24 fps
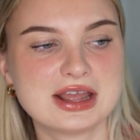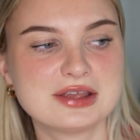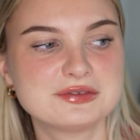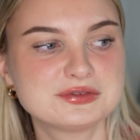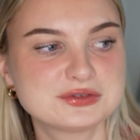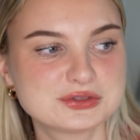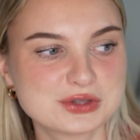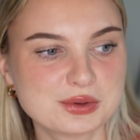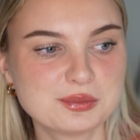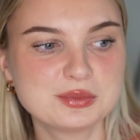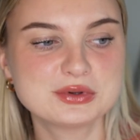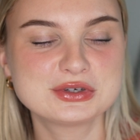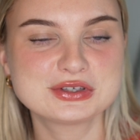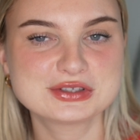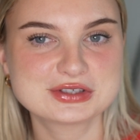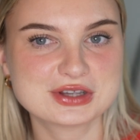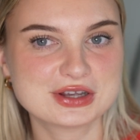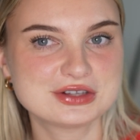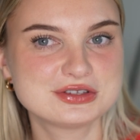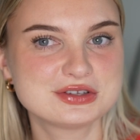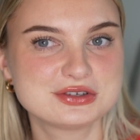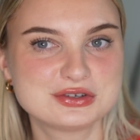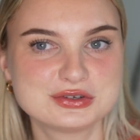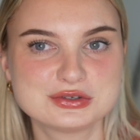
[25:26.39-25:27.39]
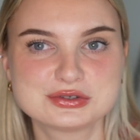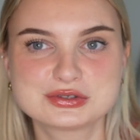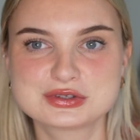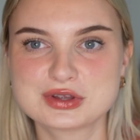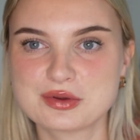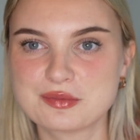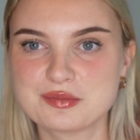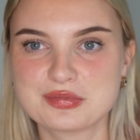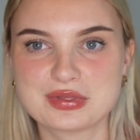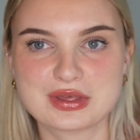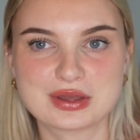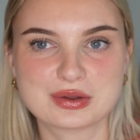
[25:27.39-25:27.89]
If someone decides to do
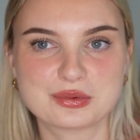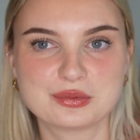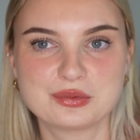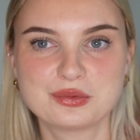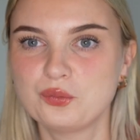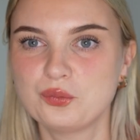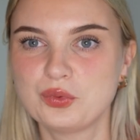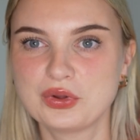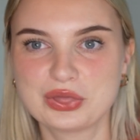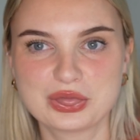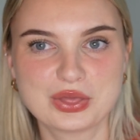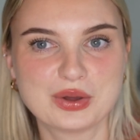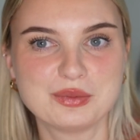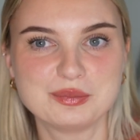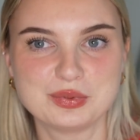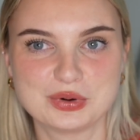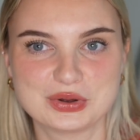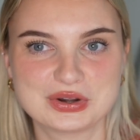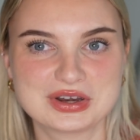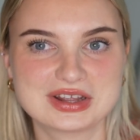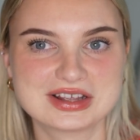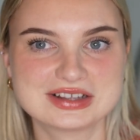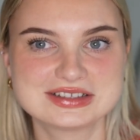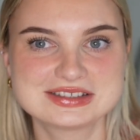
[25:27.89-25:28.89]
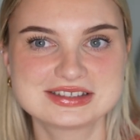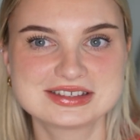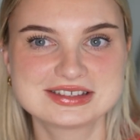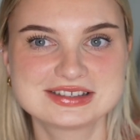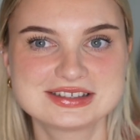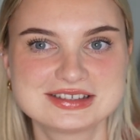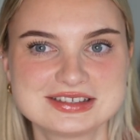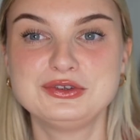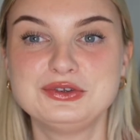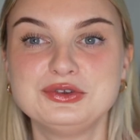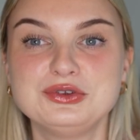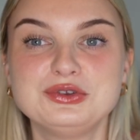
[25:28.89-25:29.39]
something with their
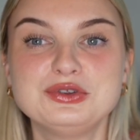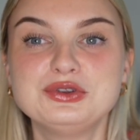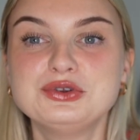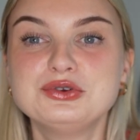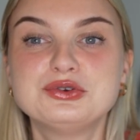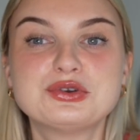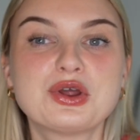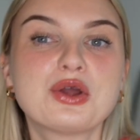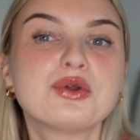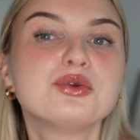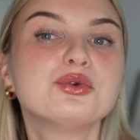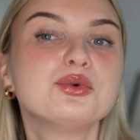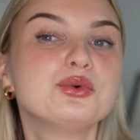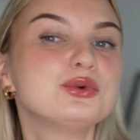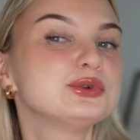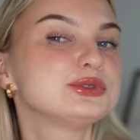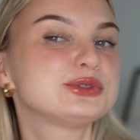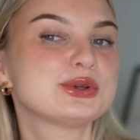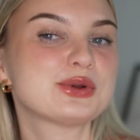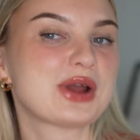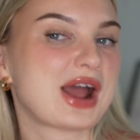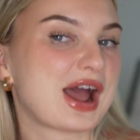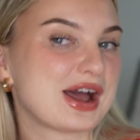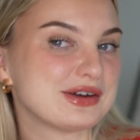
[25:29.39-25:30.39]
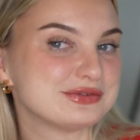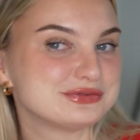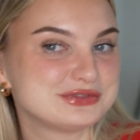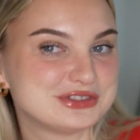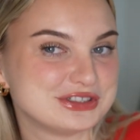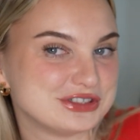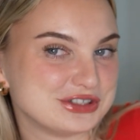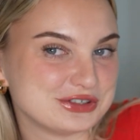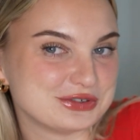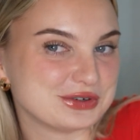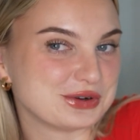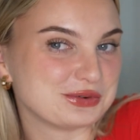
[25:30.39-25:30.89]
bodies, you don't also have
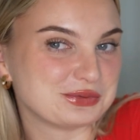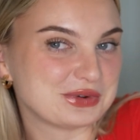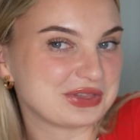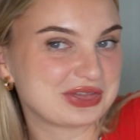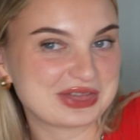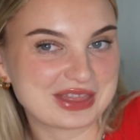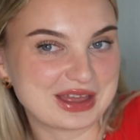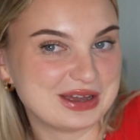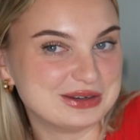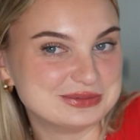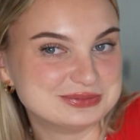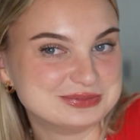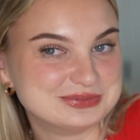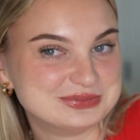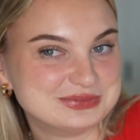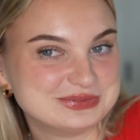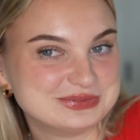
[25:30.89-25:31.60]
to do it with them.